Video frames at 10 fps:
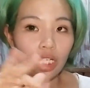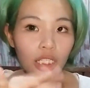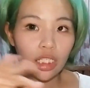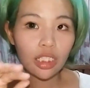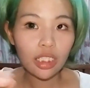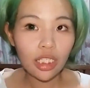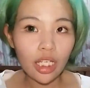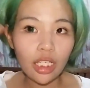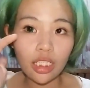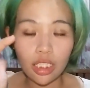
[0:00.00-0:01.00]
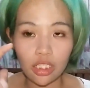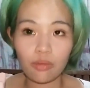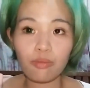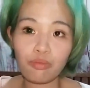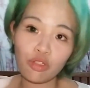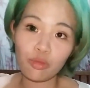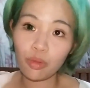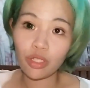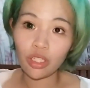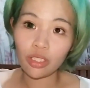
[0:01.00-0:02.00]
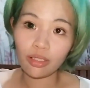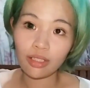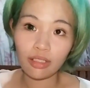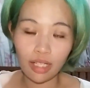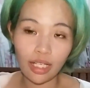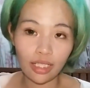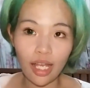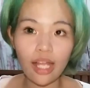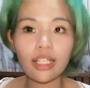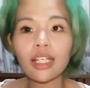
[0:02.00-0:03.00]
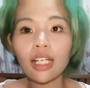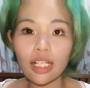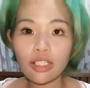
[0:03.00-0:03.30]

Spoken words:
Clean it again and then just put it like that.